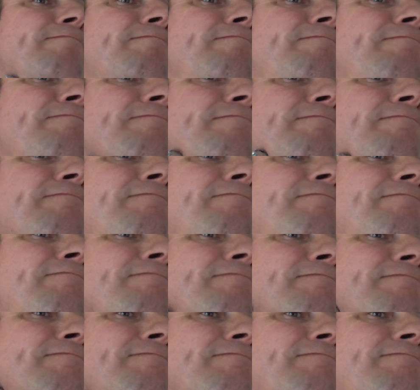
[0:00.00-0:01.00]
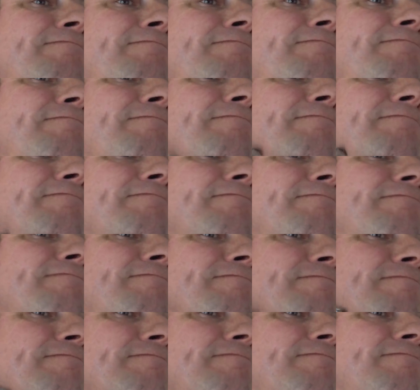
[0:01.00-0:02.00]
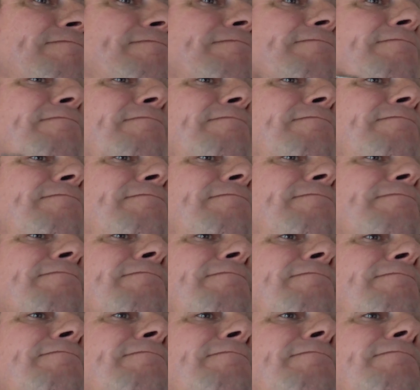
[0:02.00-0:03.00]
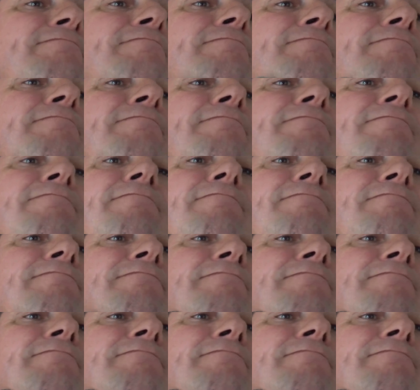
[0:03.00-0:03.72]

[no speech]